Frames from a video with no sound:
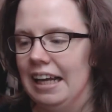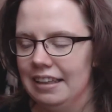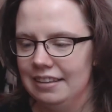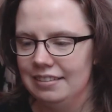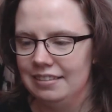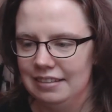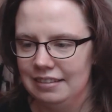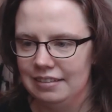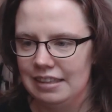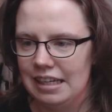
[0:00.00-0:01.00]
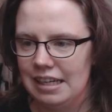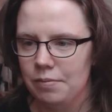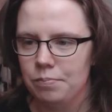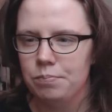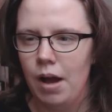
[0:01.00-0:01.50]
and this is
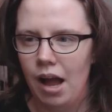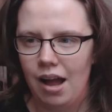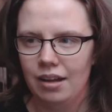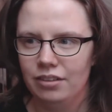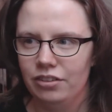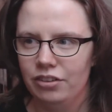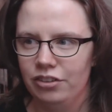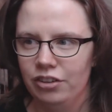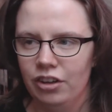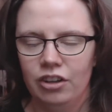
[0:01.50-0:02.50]
the March